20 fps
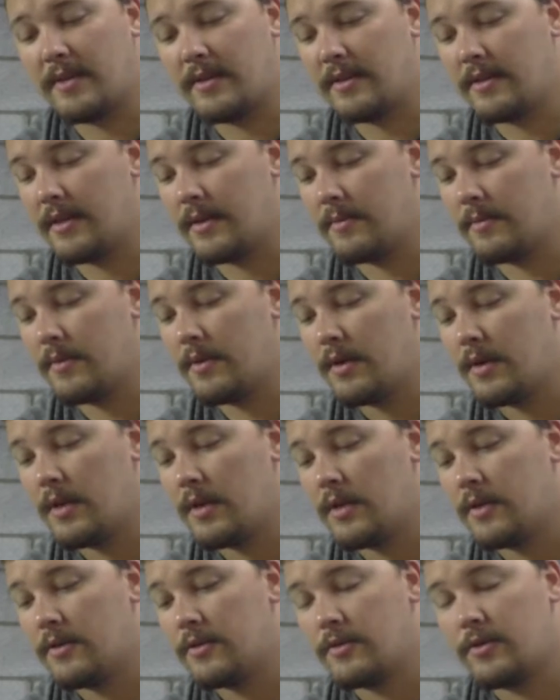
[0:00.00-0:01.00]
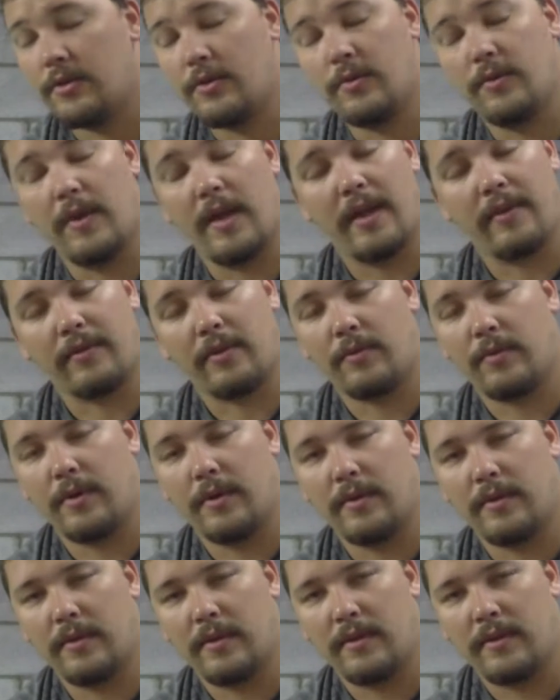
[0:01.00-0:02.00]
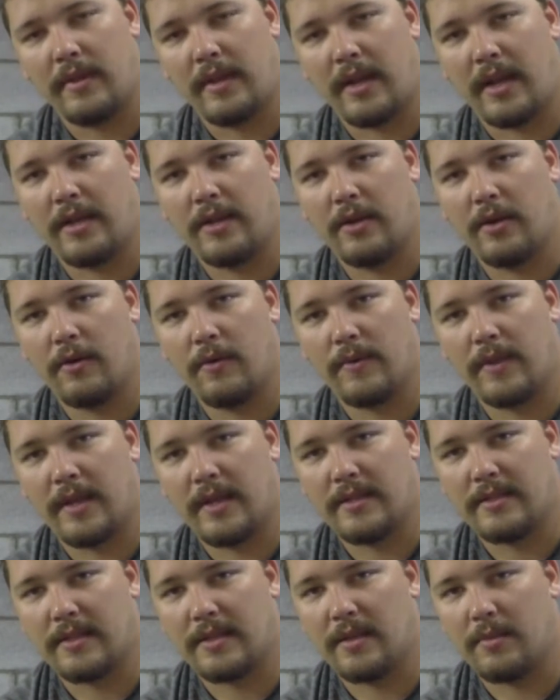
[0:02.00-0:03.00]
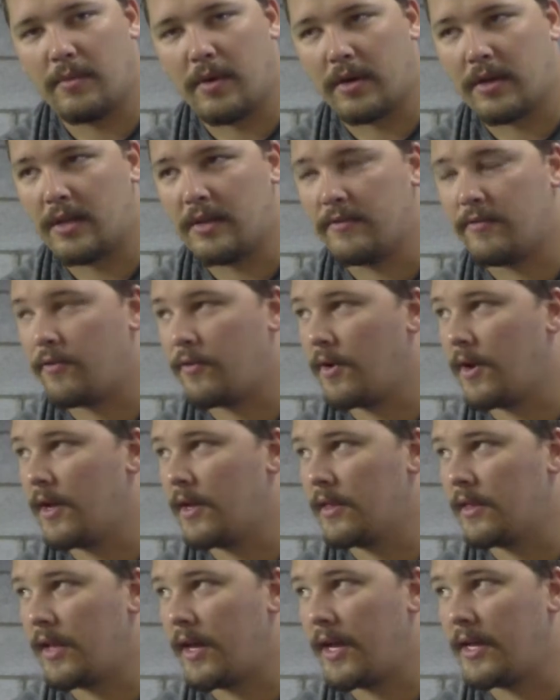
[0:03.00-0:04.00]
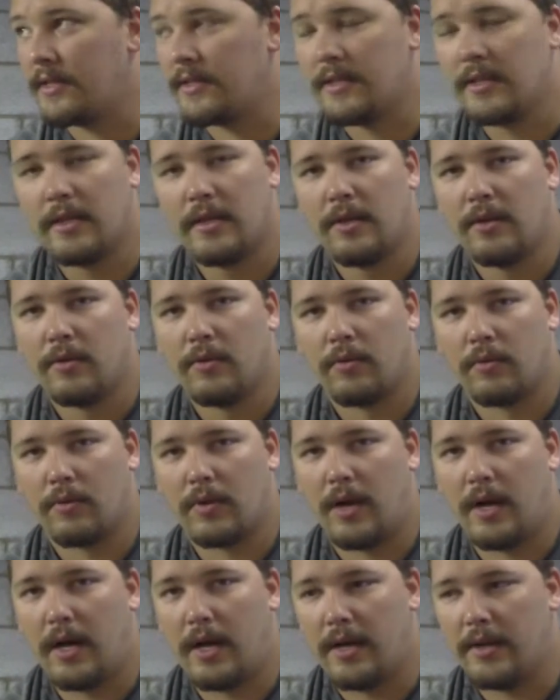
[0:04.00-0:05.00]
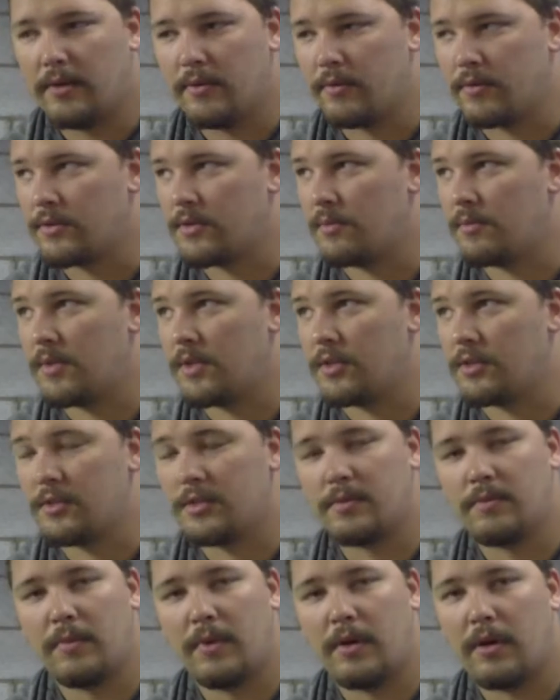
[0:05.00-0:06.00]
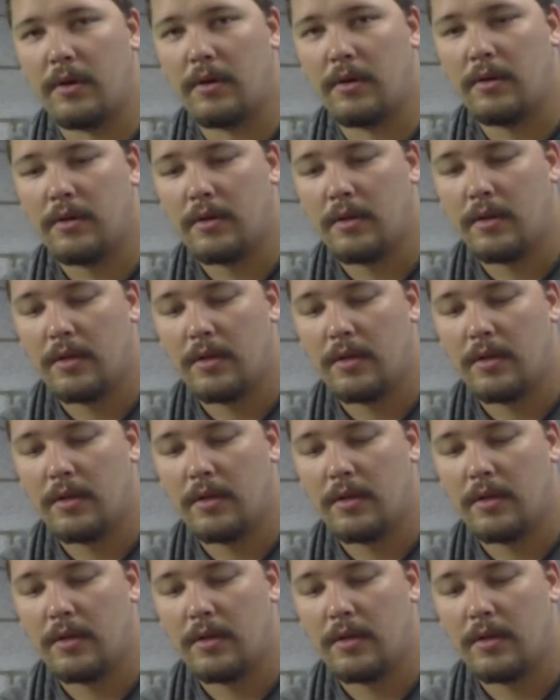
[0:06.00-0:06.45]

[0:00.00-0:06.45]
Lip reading: them to everyone that I know that is in the market for a light rod or something small,